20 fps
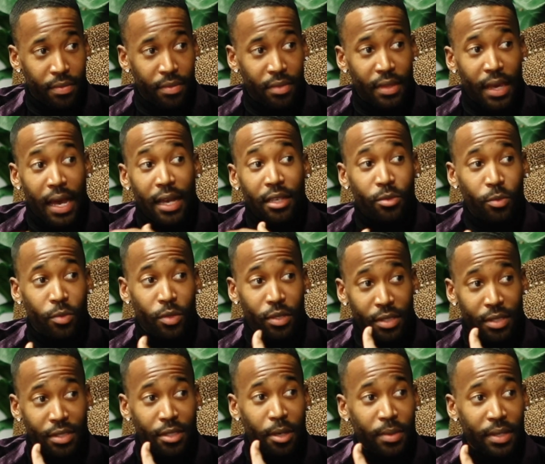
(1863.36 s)
That was
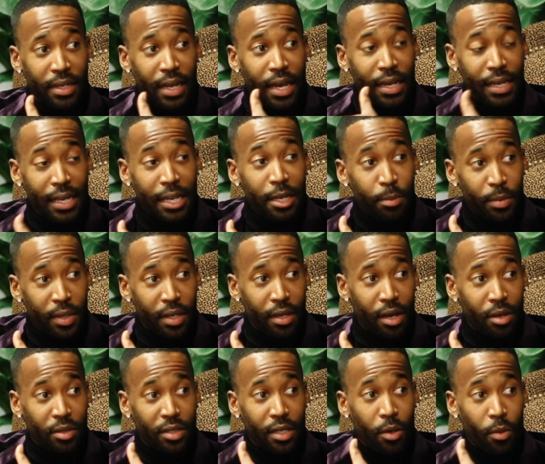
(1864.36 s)
something that hit me. I
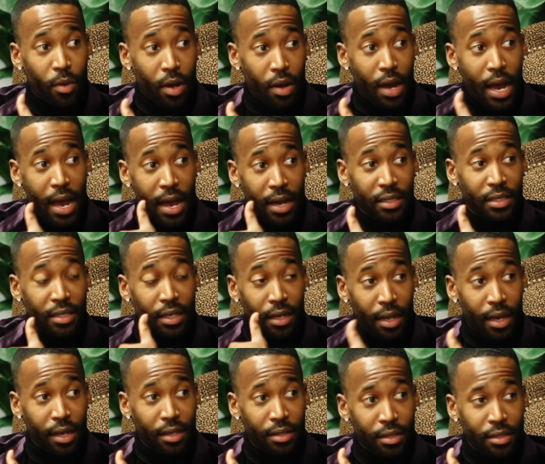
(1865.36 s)
was like, wow, I actually
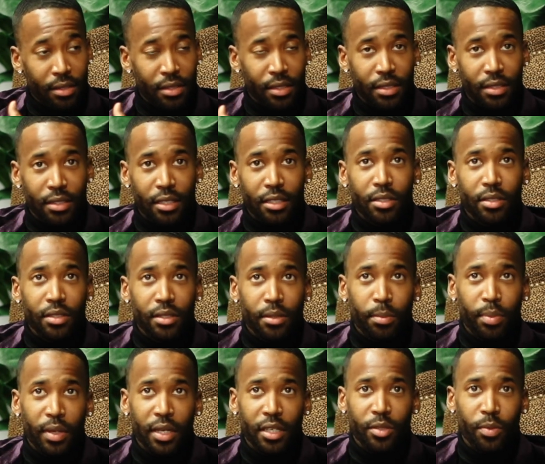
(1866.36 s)
like this, because this is a
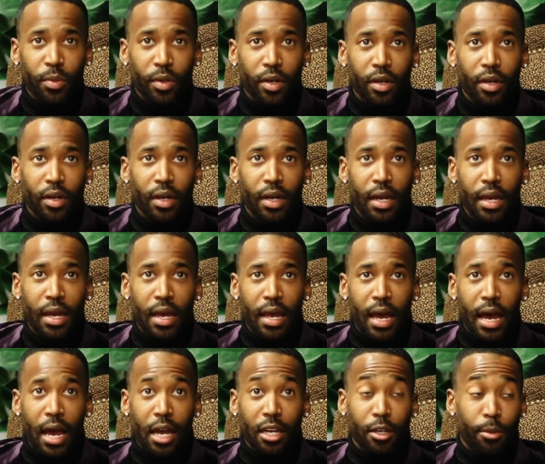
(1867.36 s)
place where
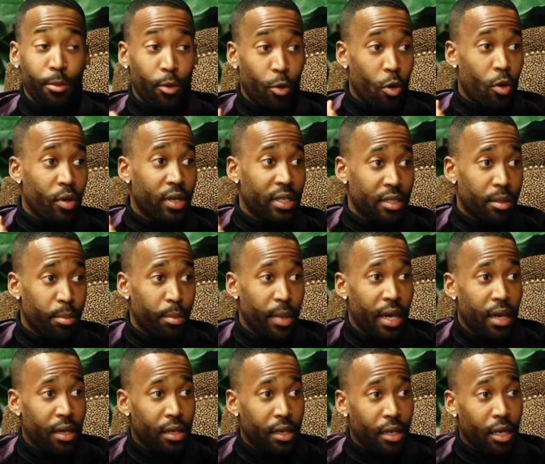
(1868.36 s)
I ended up growing as a
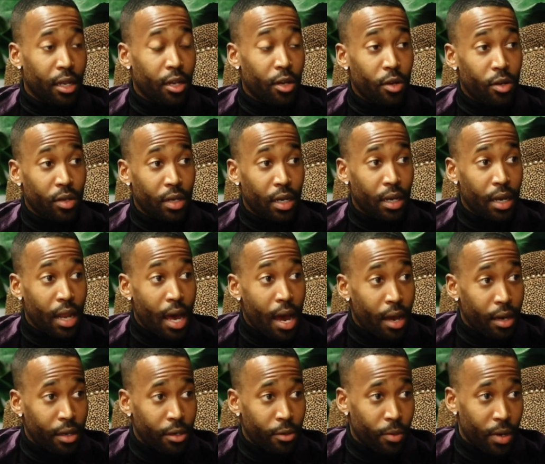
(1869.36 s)
man, and I learned a
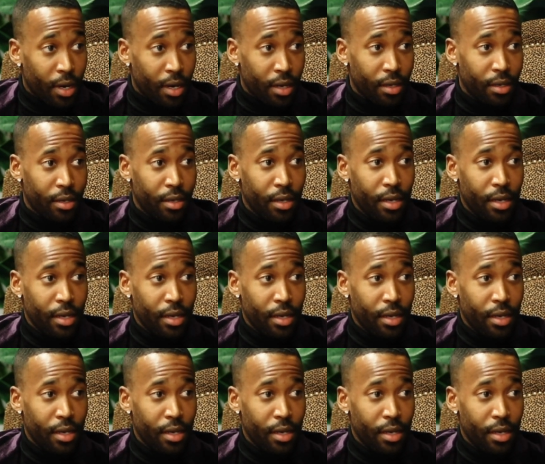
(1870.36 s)
lot, right?